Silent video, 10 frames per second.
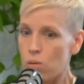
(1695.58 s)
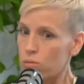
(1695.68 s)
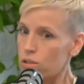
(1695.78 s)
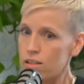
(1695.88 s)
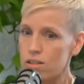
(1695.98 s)

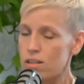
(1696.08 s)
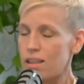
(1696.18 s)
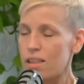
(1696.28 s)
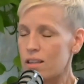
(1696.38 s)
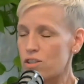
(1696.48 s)
I
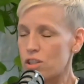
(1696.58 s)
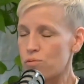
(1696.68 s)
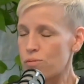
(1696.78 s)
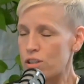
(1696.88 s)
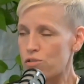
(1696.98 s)
think it just
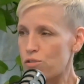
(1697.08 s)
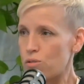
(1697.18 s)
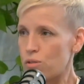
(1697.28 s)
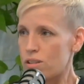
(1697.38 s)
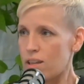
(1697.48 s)
rings
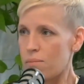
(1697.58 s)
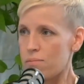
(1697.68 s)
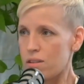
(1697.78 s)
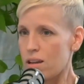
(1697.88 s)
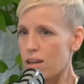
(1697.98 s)
true, the same
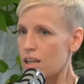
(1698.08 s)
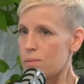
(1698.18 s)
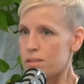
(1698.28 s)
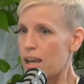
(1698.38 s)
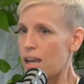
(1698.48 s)
thing I keep
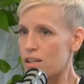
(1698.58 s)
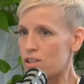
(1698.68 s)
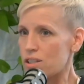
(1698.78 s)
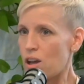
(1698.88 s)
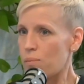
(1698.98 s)
saying, is
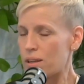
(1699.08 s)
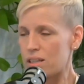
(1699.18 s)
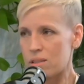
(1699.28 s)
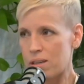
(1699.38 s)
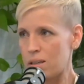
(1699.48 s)
just helping
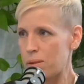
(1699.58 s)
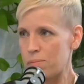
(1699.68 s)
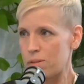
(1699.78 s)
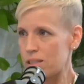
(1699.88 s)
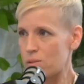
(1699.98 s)
as many
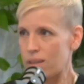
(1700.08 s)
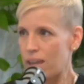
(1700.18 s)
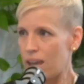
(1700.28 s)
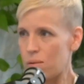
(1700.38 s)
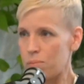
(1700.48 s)
people as we
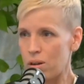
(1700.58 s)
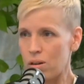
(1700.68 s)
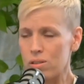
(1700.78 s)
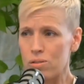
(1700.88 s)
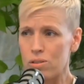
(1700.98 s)
can, but
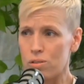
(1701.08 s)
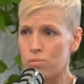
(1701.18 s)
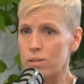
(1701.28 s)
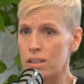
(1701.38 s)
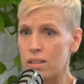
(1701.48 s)
also just
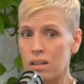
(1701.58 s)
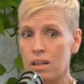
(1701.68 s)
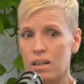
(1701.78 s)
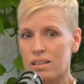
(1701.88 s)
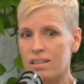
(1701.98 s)
really
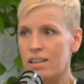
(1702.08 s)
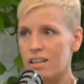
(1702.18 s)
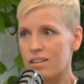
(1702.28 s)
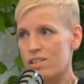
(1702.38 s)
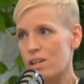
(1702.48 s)

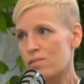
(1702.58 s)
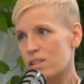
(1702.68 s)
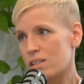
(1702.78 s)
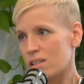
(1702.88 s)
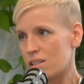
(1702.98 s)
knitting ourselves
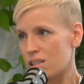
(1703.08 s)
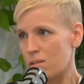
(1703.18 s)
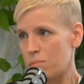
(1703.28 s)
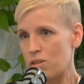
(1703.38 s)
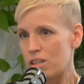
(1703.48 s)
into this
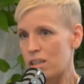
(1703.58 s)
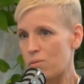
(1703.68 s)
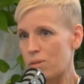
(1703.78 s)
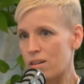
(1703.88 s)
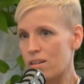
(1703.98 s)
community
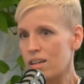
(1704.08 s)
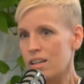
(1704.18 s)
where